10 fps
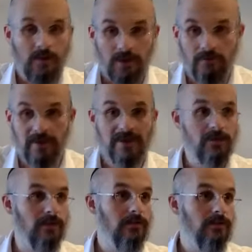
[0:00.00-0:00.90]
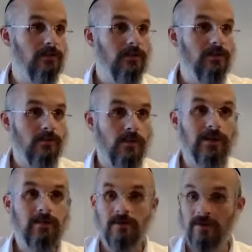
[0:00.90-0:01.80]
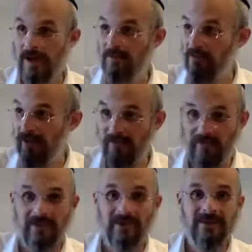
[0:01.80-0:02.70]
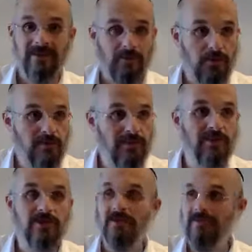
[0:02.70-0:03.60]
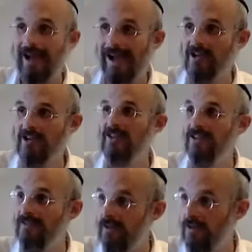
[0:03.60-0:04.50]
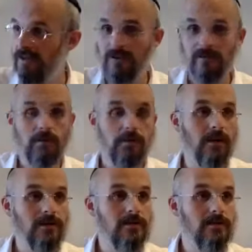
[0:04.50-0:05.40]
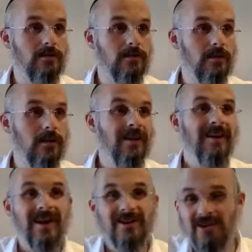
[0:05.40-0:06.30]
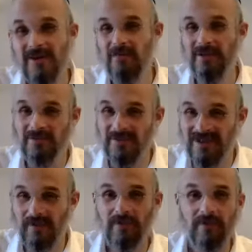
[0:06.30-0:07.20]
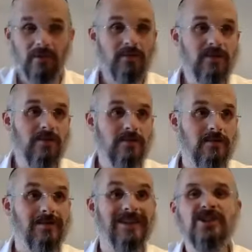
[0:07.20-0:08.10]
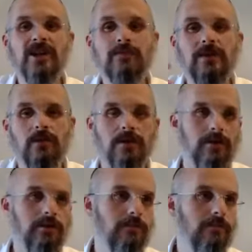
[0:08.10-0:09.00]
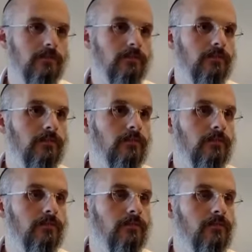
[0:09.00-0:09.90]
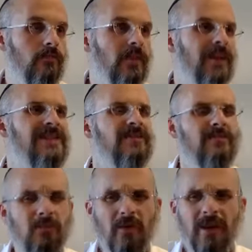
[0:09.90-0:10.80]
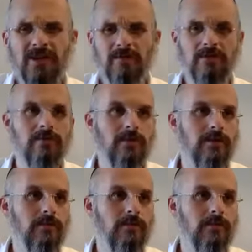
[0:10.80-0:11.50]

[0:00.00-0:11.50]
a mitzvah, right? I put my feelings into speech, into actions, and into, th- into thoughts. Hashem puts himself into Torah mitzvah also. It's Hashem's clothing. It's even more than Hashem's clothing.